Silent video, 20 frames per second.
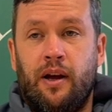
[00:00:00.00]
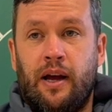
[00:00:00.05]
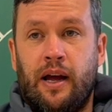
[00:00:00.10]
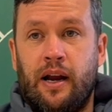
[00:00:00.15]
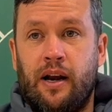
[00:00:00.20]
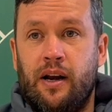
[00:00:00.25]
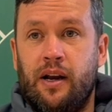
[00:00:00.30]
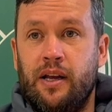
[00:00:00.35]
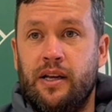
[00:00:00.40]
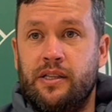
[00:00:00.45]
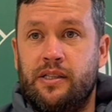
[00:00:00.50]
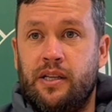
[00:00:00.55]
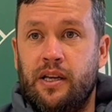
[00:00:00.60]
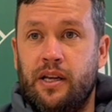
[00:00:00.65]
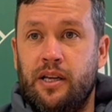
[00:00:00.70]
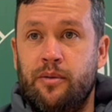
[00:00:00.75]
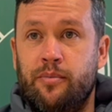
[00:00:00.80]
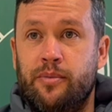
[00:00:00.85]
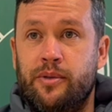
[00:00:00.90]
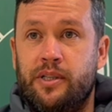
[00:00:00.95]
analyse
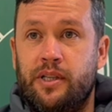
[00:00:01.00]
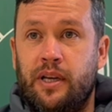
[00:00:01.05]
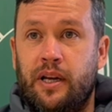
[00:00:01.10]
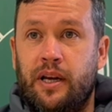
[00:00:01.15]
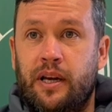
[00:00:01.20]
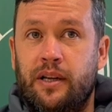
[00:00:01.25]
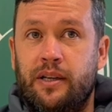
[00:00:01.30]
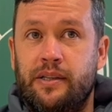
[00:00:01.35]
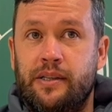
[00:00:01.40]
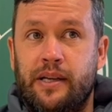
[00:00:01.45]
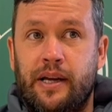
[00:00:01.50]
teams, and